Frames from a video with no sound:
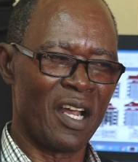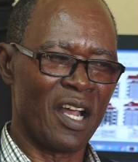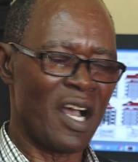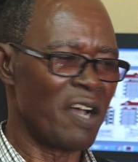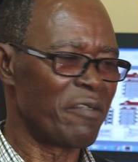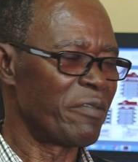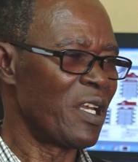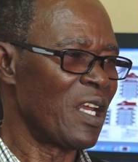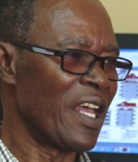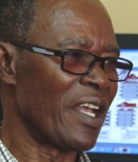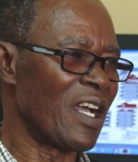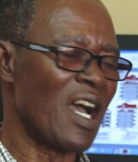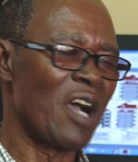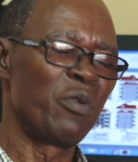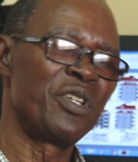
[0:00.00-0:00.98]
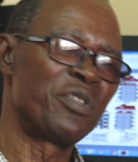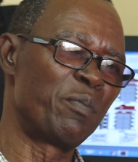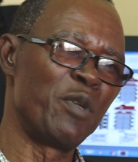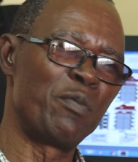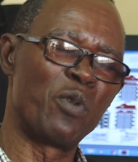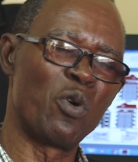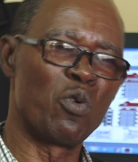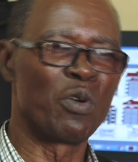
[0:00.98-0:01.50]
I feel like I wish
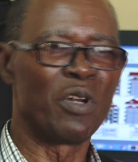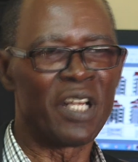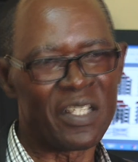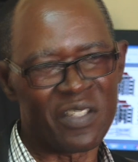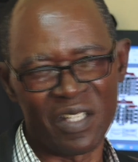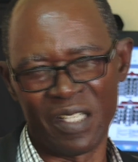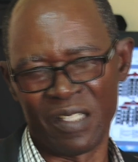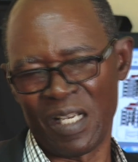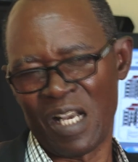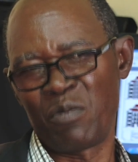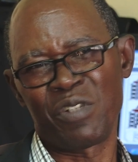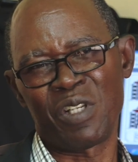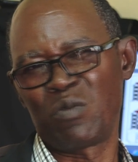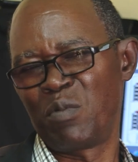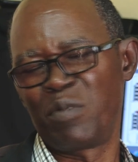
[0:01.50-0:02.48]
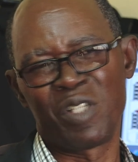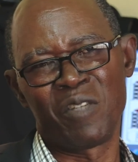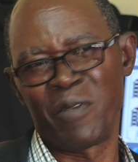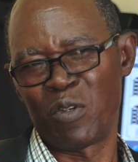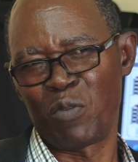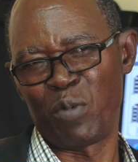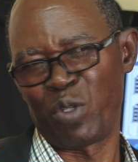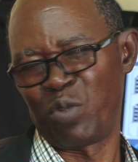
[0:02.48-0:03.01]
people would listen. I wish I would be
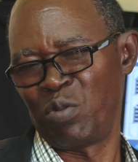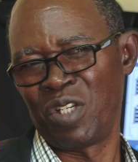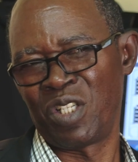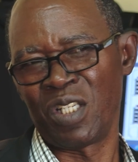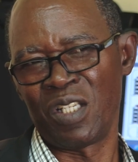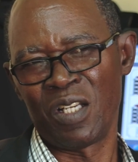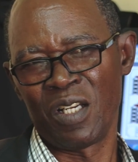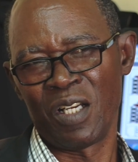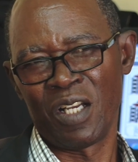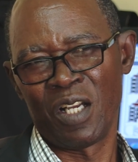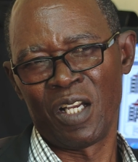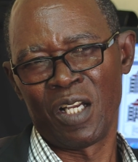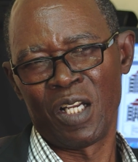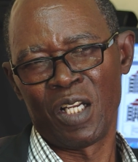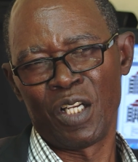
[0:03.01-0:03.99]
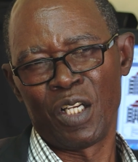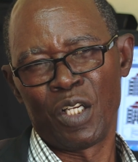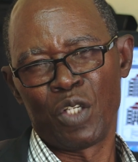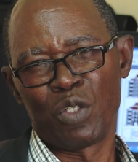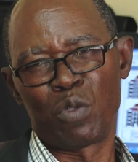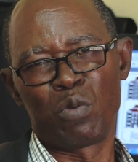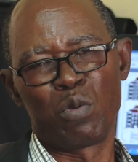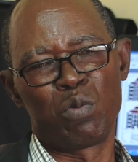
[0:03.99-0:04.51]
given an opportunity
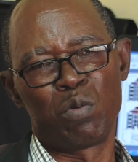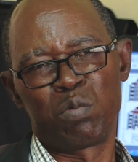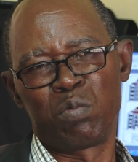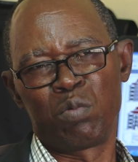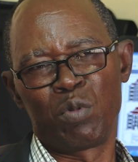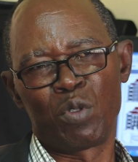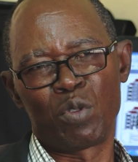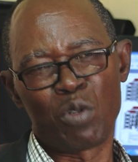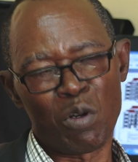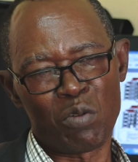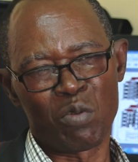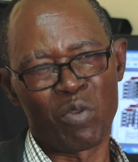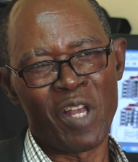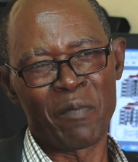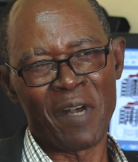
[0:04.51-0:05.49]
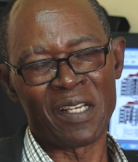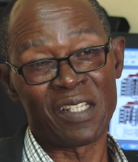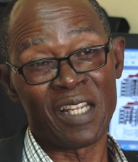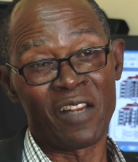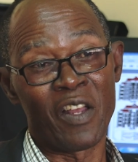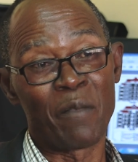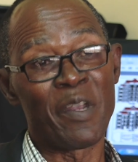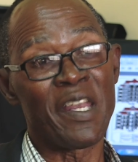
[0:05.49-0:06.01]
to talk to them and
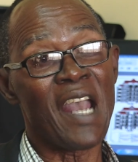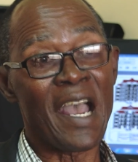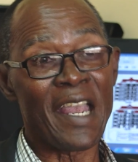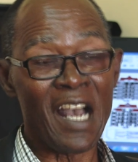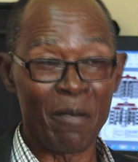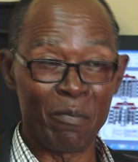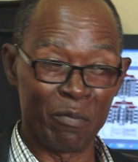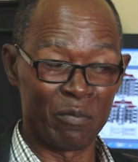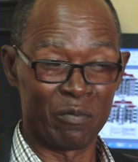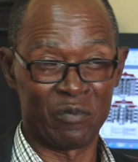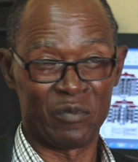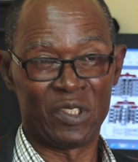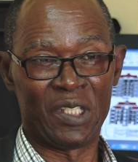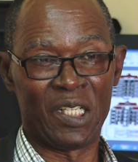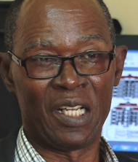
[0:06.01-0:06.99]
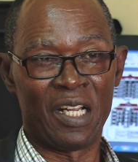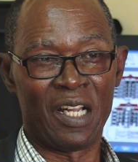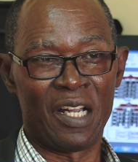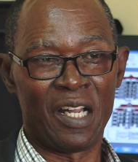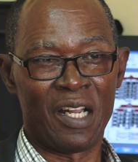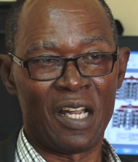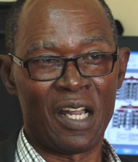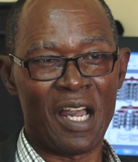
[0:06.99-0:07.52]
tell them, here I am.
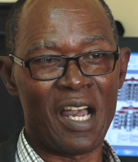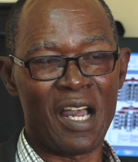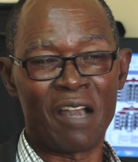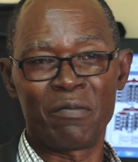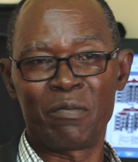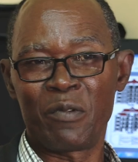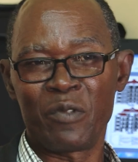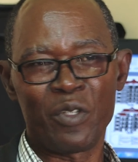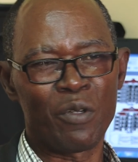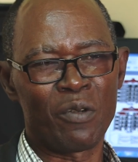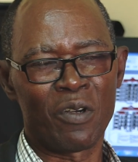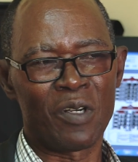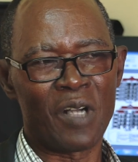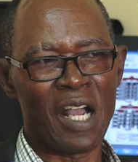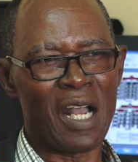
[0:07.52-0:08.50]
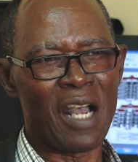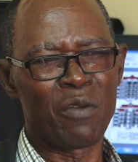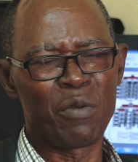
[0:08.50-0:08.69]
I